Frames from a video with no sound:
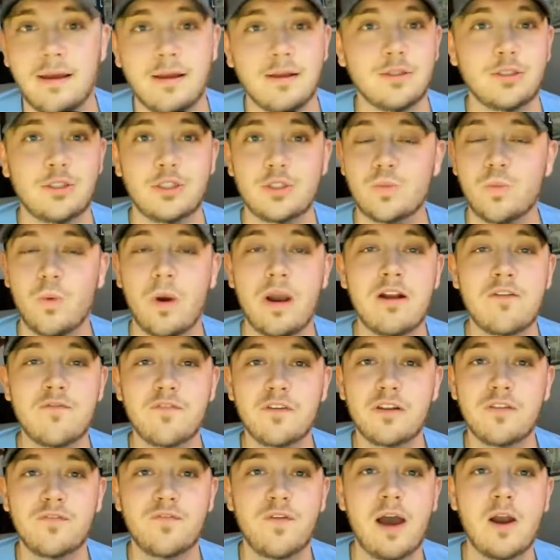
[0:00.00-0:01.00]
Just waiting
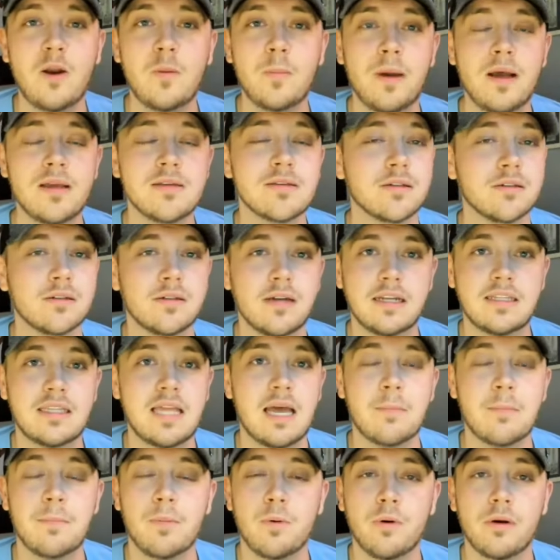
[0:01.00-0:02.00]
for the final buzzer at
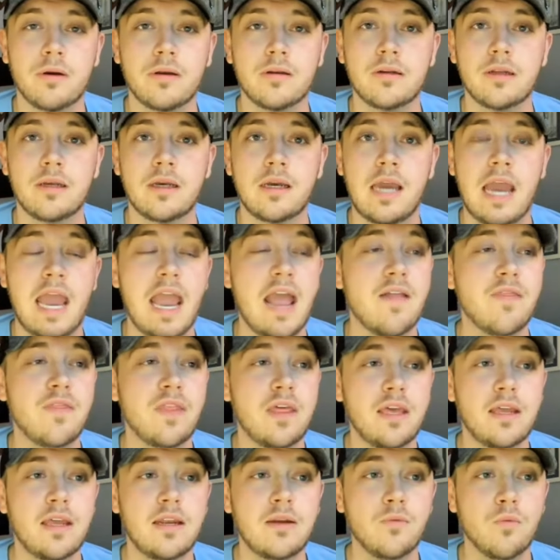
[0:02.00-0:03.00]
that point. And
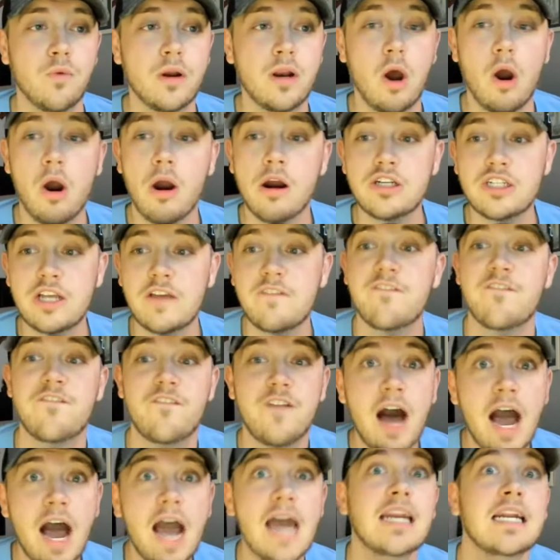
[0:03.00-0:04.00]
then when RJ
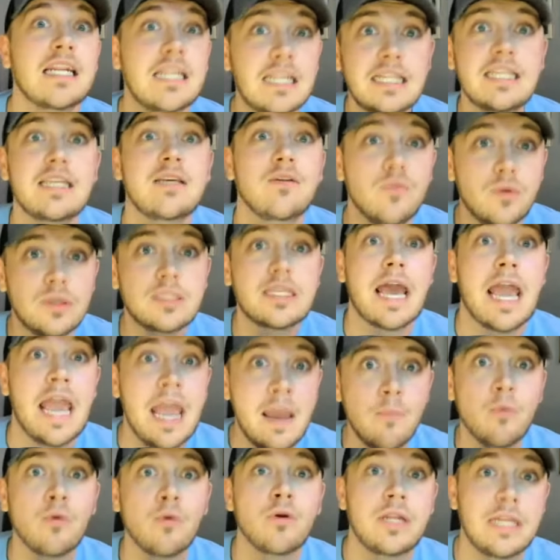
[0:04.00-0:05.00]
finally was
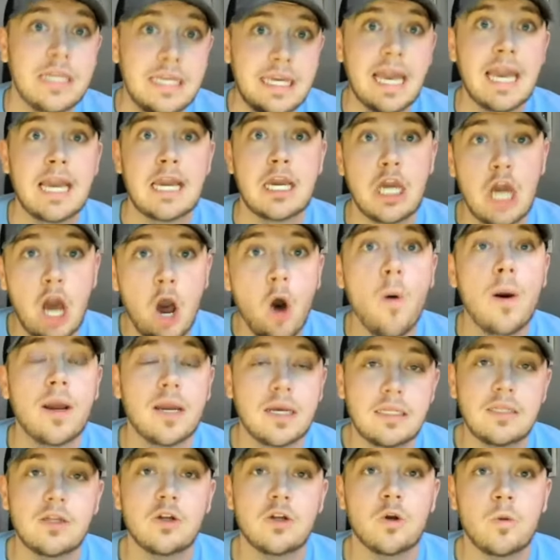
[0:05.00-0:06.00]
able to get going
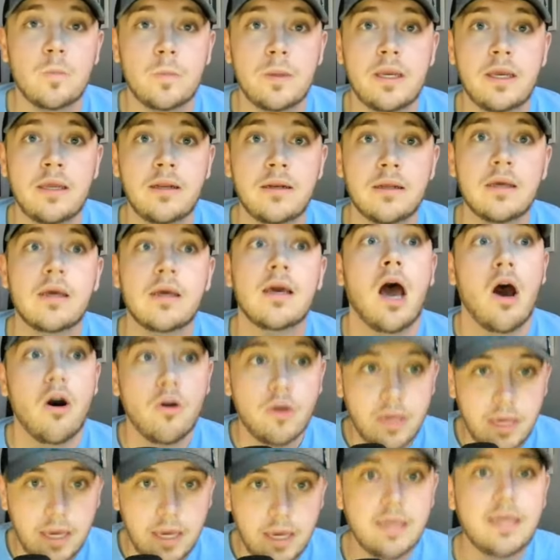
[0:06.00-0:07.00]
a little bit,
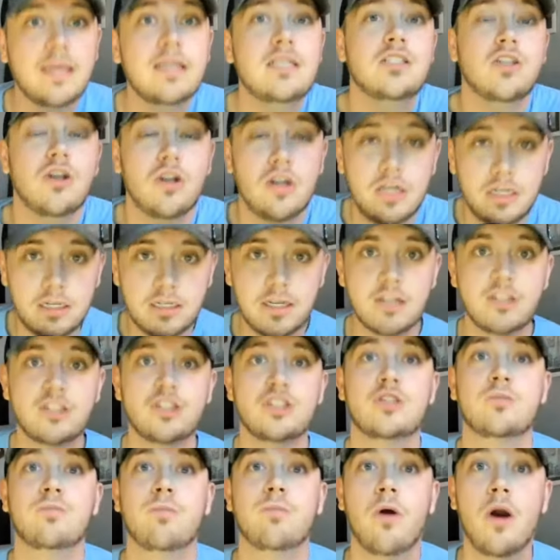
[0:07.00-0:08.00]
okay, he started to catch a
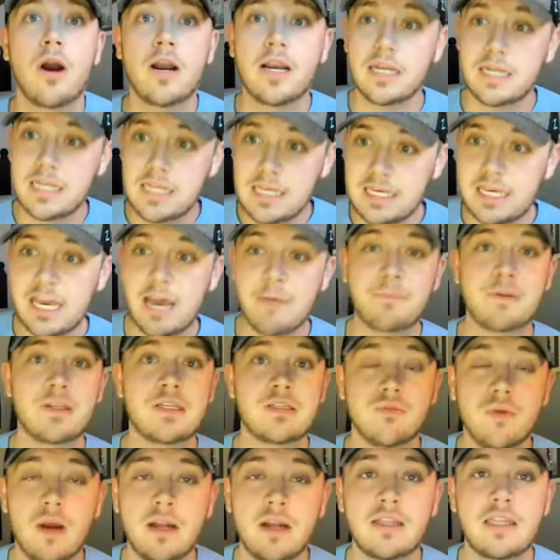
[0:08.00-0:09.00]
spark and he kept
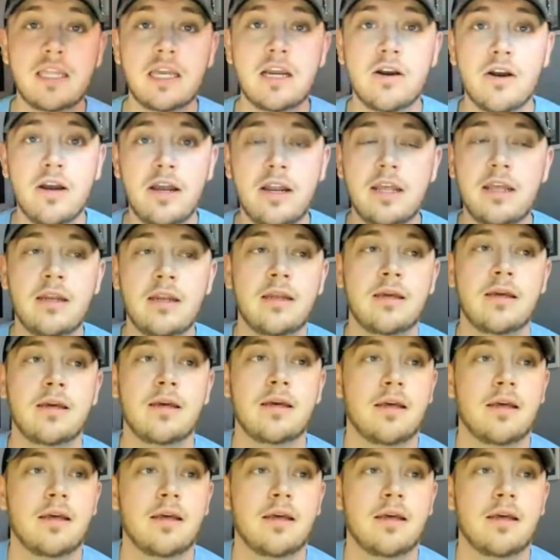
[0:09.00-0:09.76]
us right there in it.